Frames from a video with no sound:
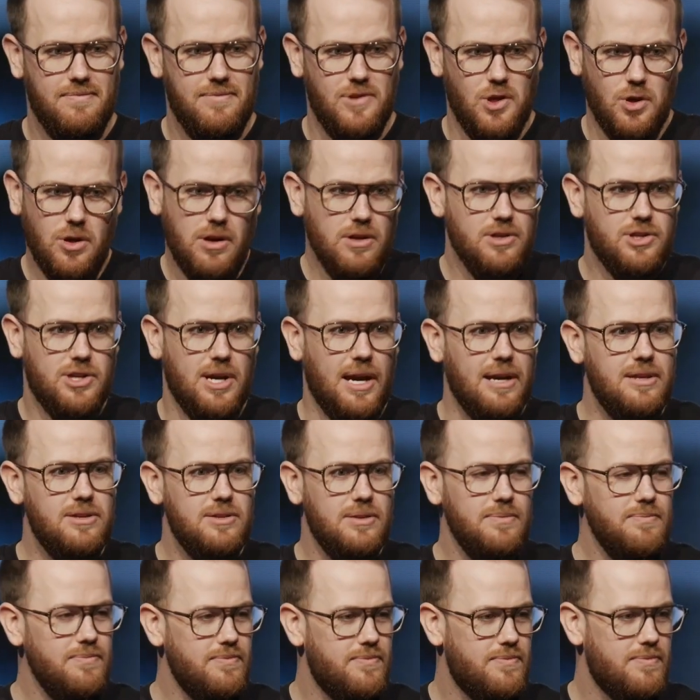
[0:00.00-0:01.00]
You can't change
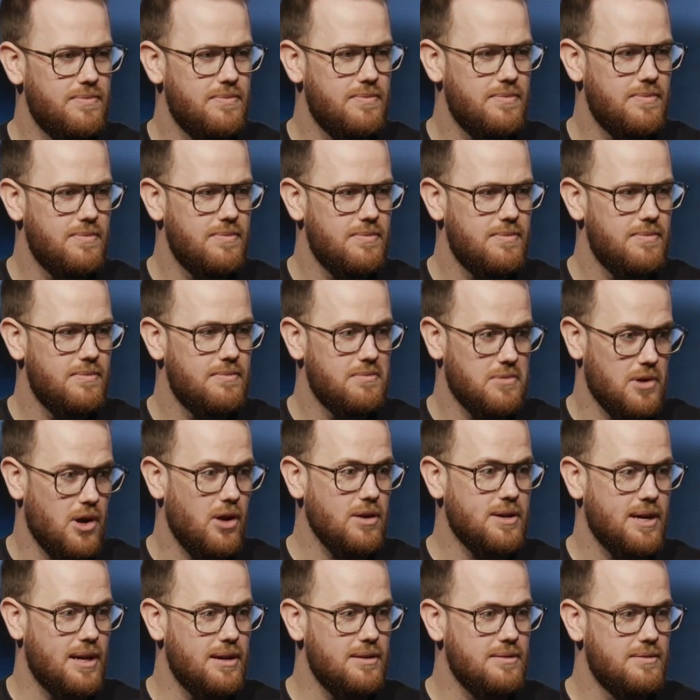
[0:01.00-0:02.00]
them.
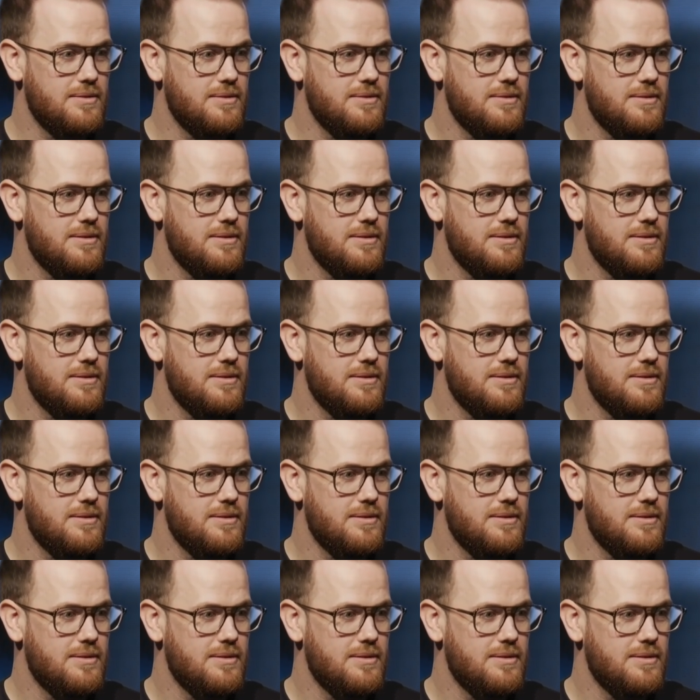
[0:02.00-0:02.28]
God can.